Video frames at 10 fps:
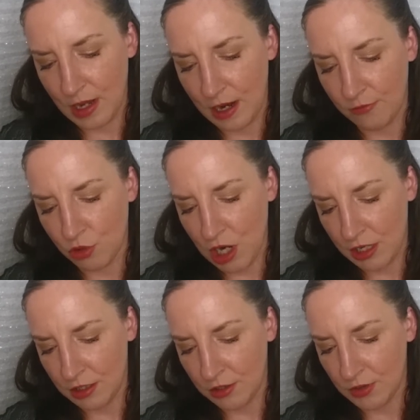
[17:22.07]
I've
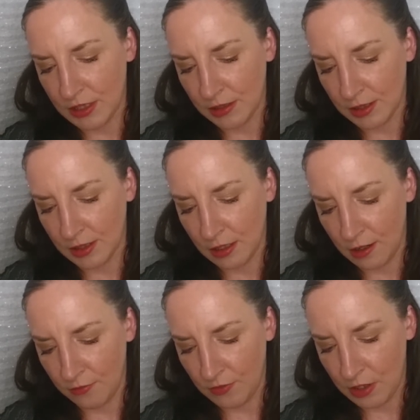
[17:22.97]
tried to use that
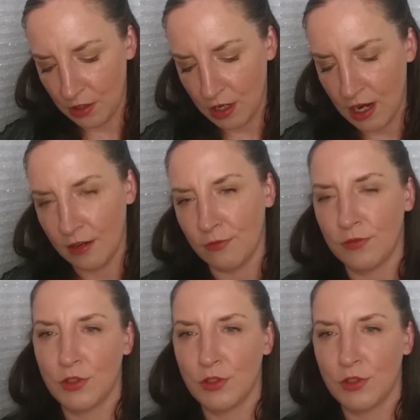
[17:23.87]
stuff and I've